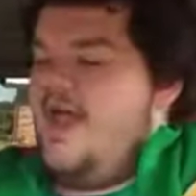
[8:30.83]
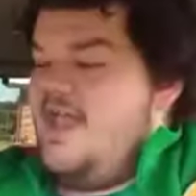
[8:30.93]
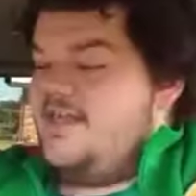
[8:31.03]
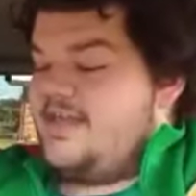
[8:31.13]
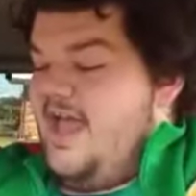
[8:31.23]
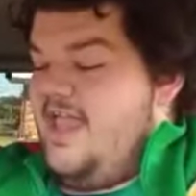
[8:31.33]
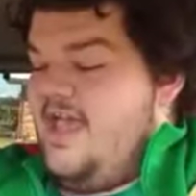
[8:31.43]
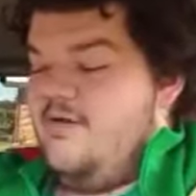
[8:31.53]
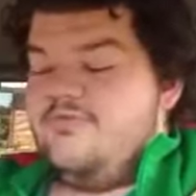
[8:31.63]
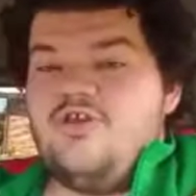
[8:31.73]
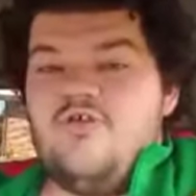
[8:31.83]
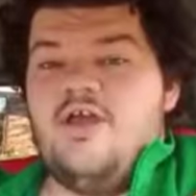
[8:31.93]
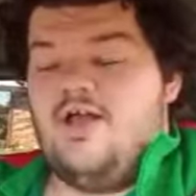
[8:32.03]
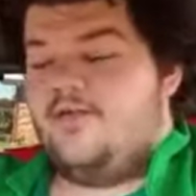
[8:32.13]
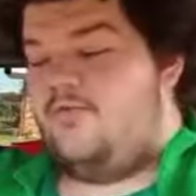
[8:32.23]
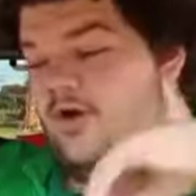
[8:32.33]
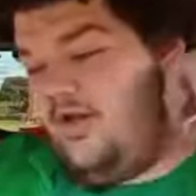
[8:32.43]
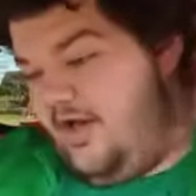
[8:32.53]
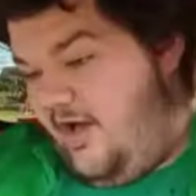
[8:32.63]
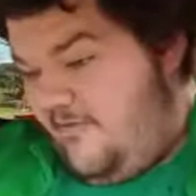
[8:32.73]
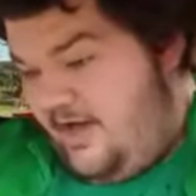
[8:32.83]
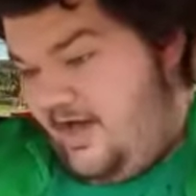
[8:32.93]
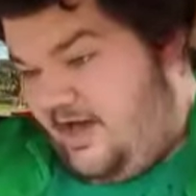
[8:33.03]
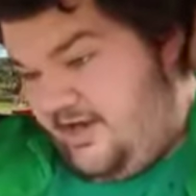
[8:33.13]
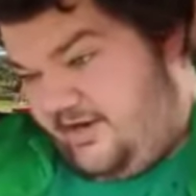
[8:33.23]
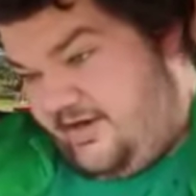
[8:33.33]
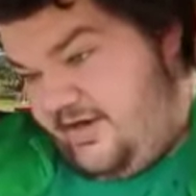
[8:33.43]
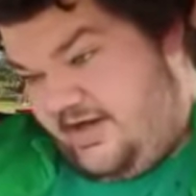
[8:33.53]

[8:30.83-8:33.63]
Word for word: And yes, I am doing another one of uh